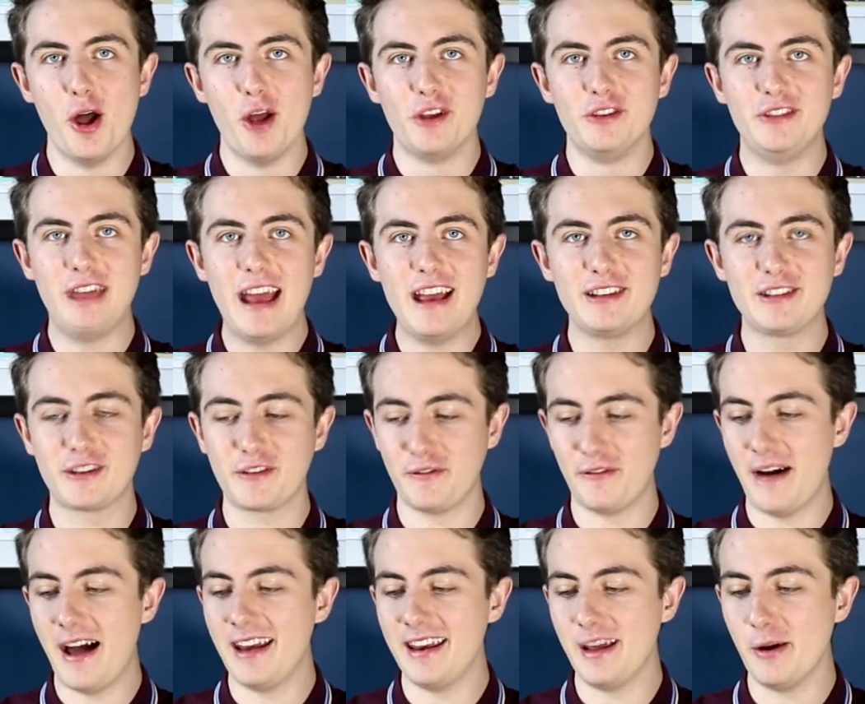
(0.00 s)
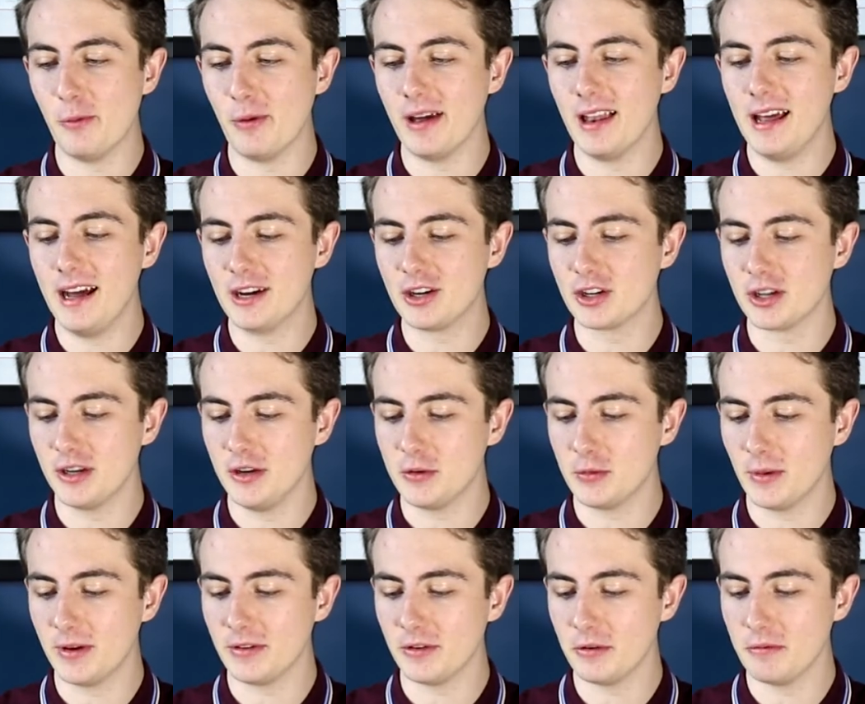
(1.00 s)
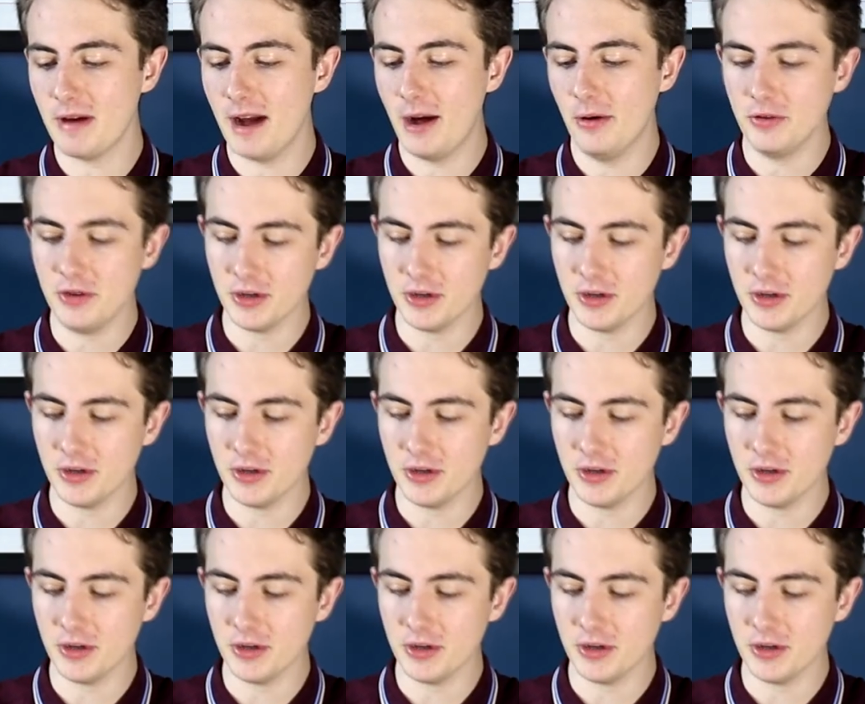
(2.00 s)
desk fan, it will actually twizzle round.